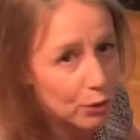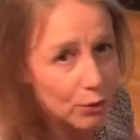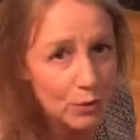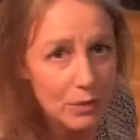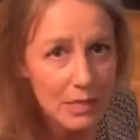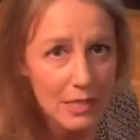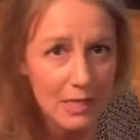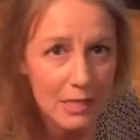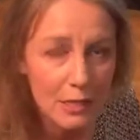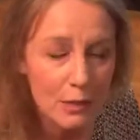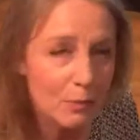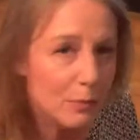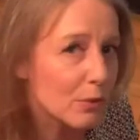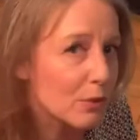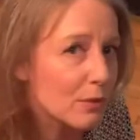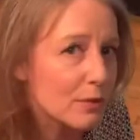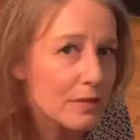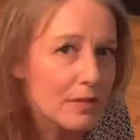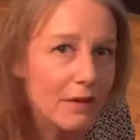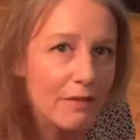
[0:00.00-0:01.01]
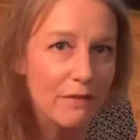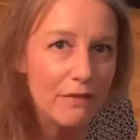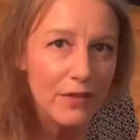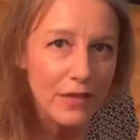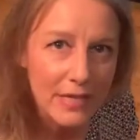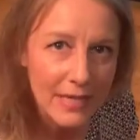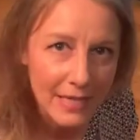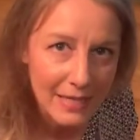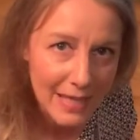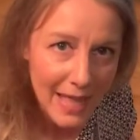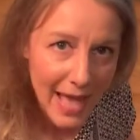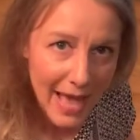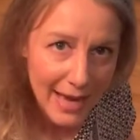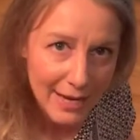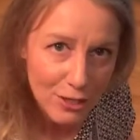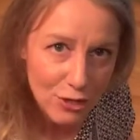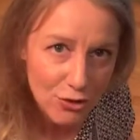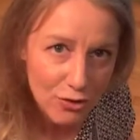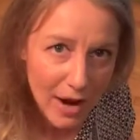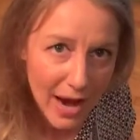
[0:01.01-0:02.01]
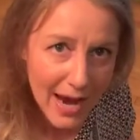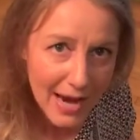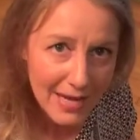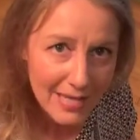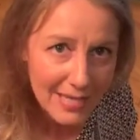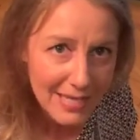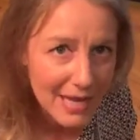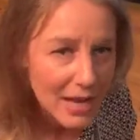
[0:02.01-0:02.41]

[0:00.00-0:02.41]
teaspoons of vanilla extract,